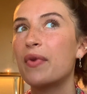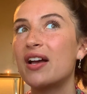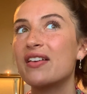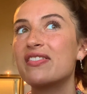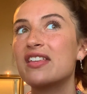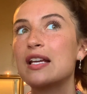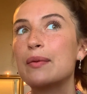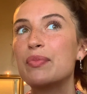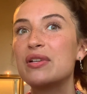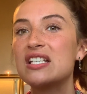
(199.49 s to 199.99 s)
I
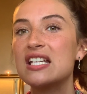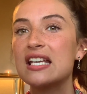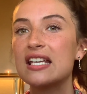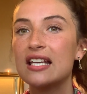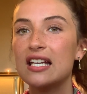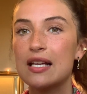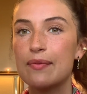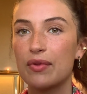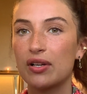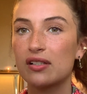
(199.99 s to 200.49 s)
think
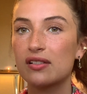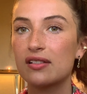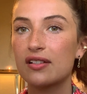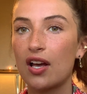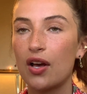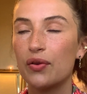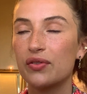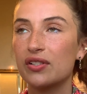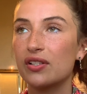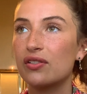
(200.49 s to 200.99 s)
particularly amongst
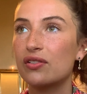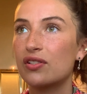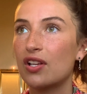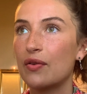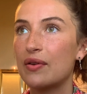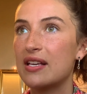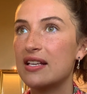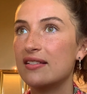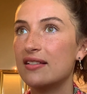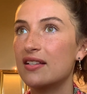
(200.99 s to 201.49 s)
girls, it's so
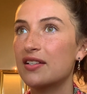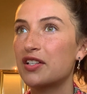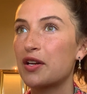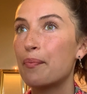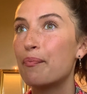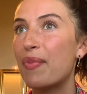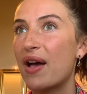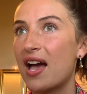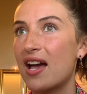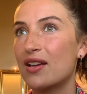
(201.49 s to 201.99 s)
easy to
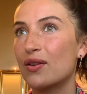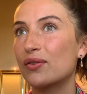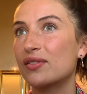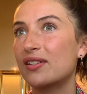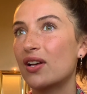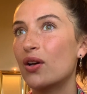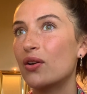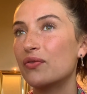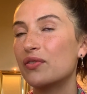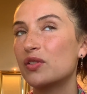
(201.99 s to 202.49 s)
compare
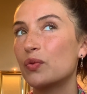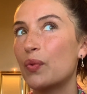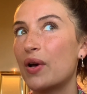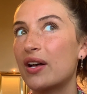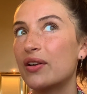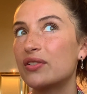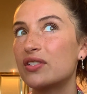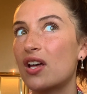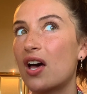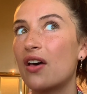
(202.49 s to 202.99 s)
yourself as
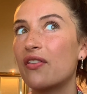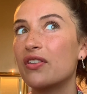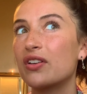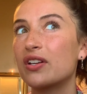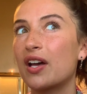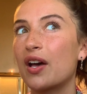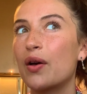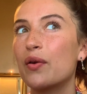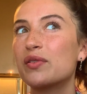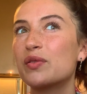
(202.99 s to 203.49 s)
well to other
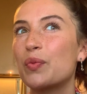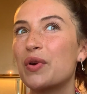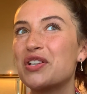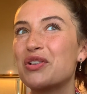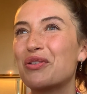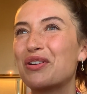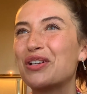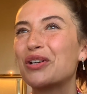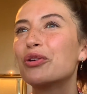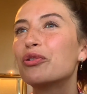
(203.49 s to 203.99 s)
girls when
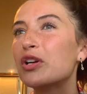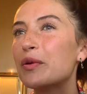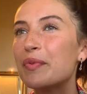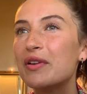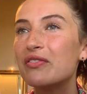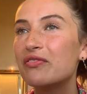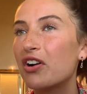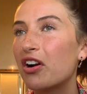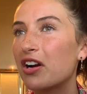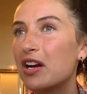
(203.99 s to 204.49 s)
you're in a group
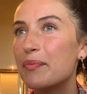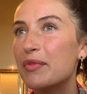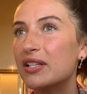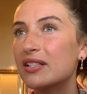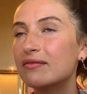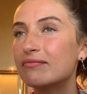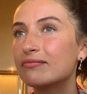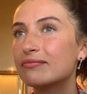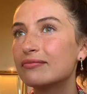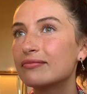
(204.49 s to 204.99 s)
environment.